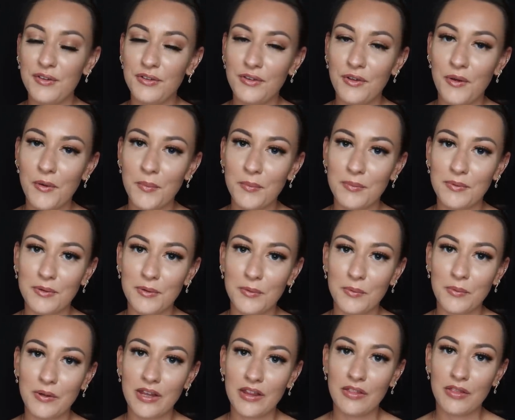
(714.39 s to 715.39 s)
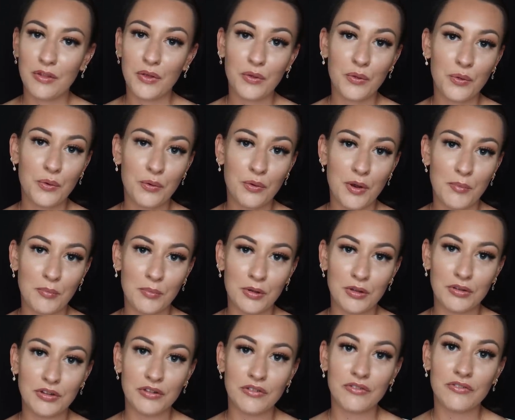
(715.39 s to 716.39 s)
topped with
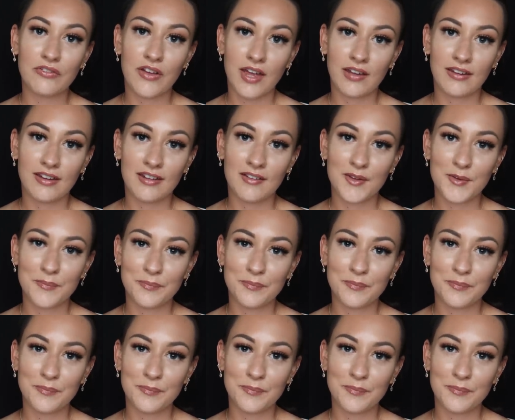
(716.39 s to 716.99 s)
crumbled feta.